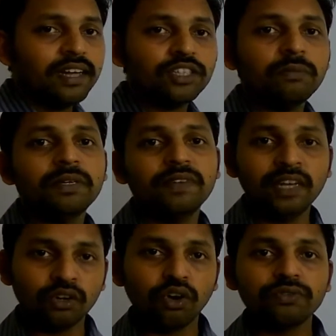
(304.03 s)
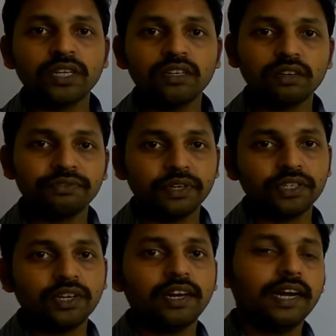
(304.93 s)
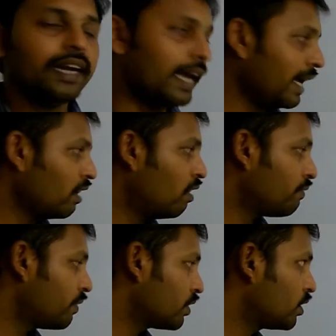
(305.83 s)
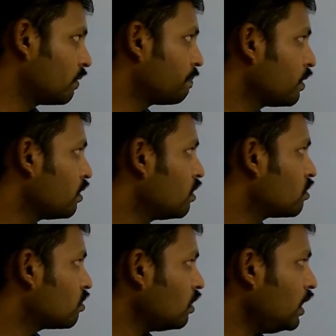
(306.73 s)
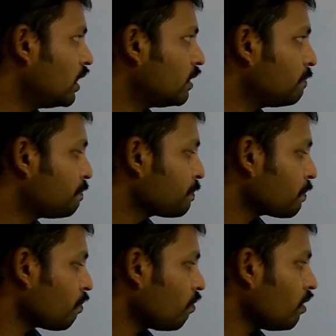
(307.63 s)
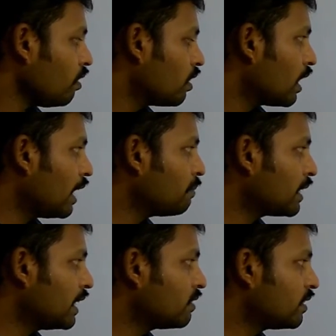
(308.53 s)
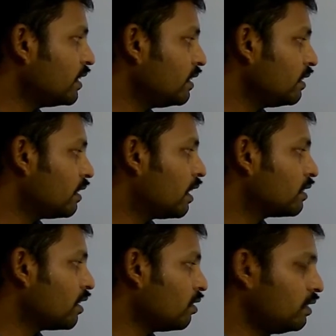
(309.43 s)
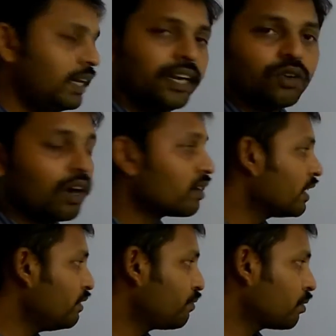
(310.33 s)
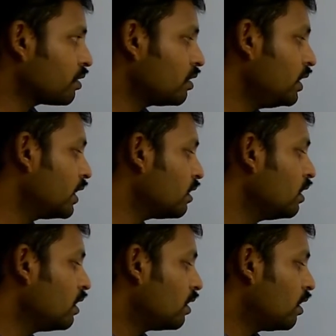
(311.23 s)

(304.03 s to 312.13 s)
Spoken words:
relation between coefficient of friction and angle of friction. So here I am considering the three concurrent forces here,